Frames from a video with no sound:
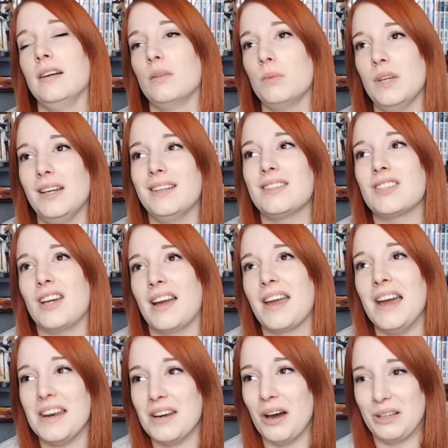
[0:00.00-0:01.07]
which I
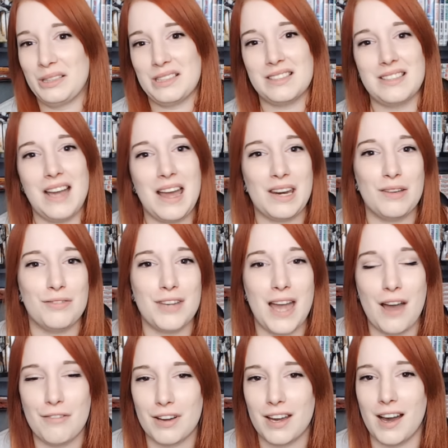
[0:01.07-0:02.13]
can understand if you
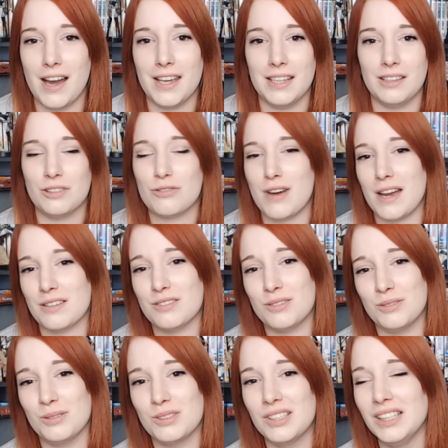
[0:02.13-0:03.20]
have a guy in a
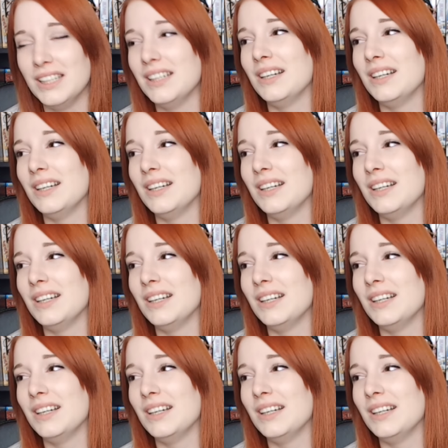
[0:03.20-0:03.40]
tracksuit